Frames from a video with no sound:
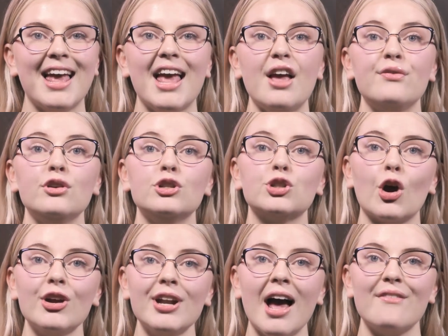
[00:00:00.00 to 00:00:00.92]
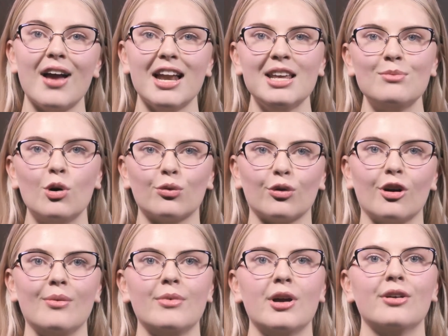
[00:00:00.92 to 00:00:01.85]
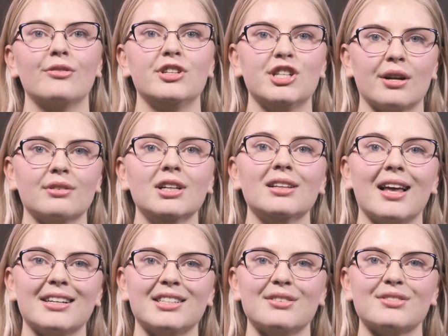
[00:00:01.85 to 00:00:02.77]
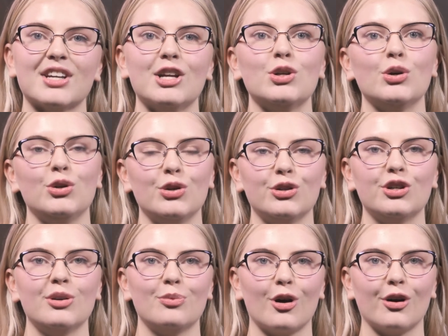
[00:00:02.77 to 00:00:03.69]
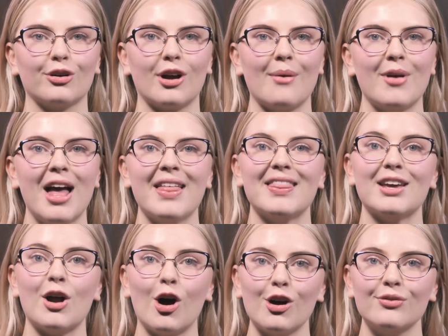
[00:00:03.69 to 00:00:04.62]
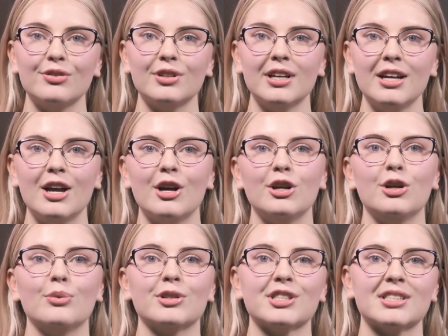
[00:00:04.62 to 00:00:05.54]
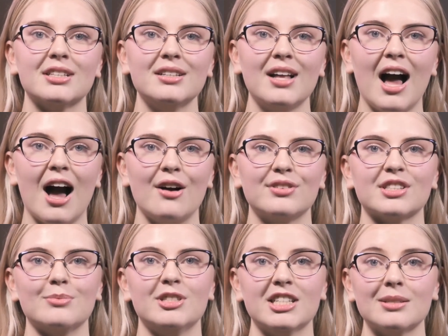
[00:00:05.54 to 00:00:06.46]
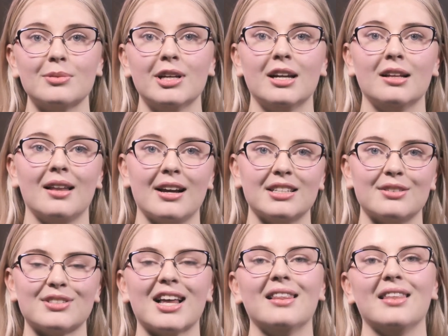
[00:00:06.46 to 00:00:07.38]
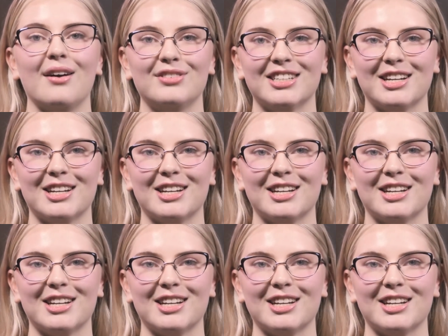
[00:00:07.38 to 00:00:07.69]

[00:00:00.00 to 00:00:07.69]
If you don't have any more room for general electives in your UQ program, then hopefully you will still have some discipline electives left to